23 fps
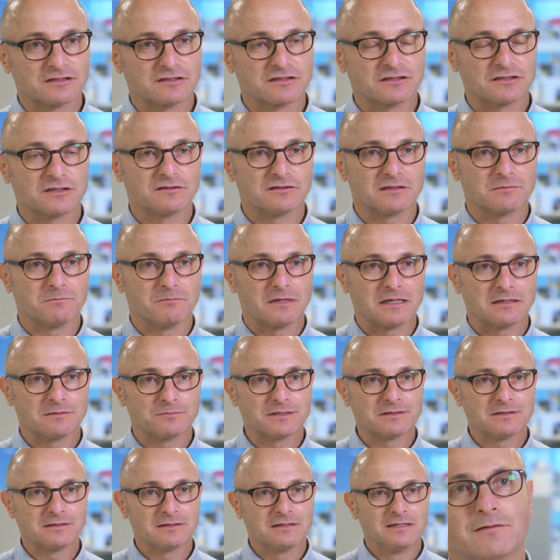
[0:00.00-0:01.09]
Institute in
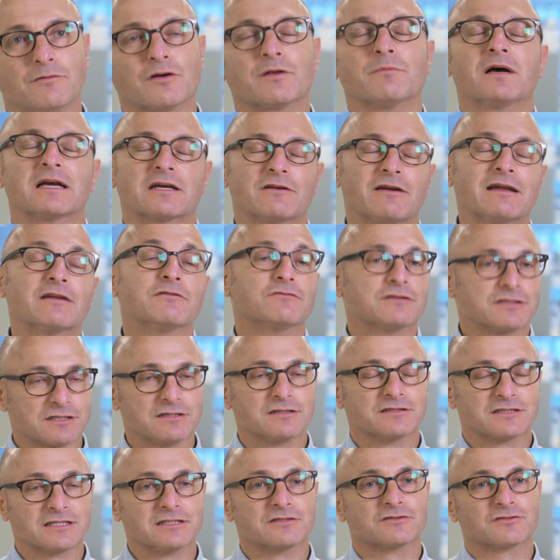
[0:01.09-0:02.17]
Melbourne. One of my great
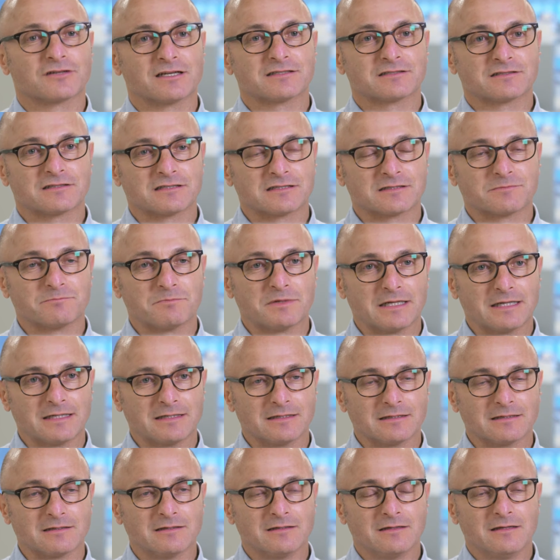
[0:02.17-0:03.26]
research interests has
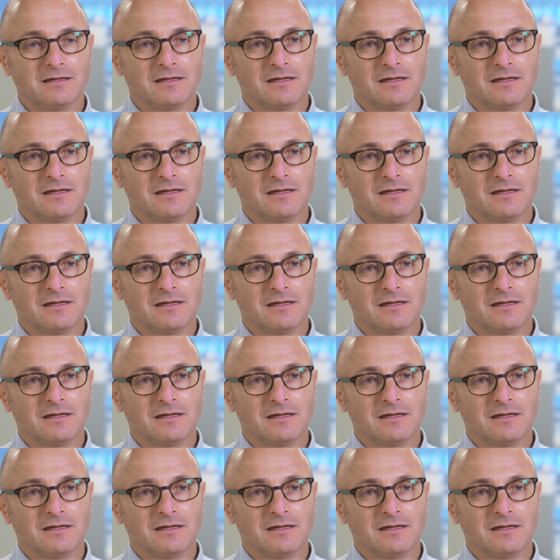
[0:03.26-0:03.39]
been